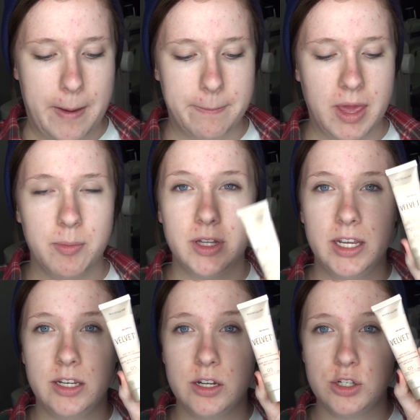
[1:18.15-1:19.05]

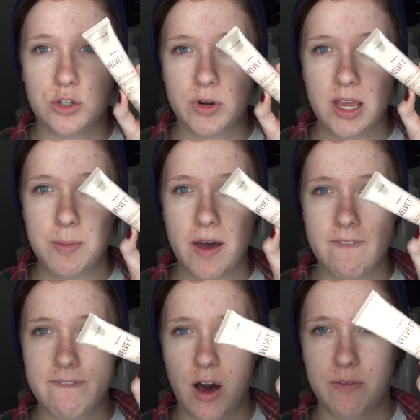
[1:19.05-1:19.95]
Maybelline Dream
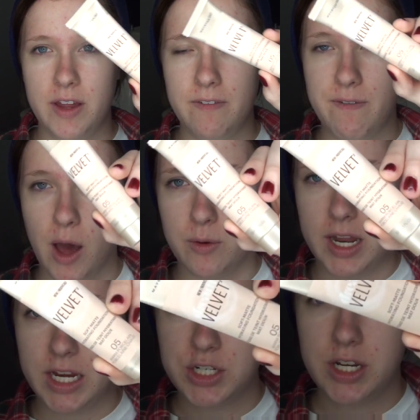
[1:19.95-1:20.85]
Velvet
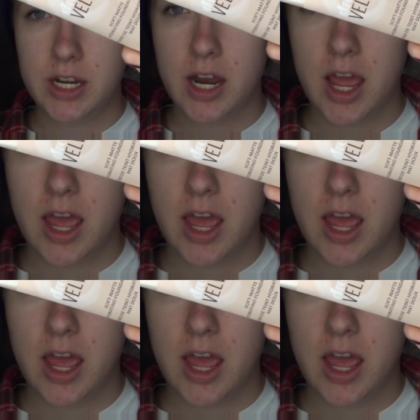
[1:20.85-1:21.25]
Foundation.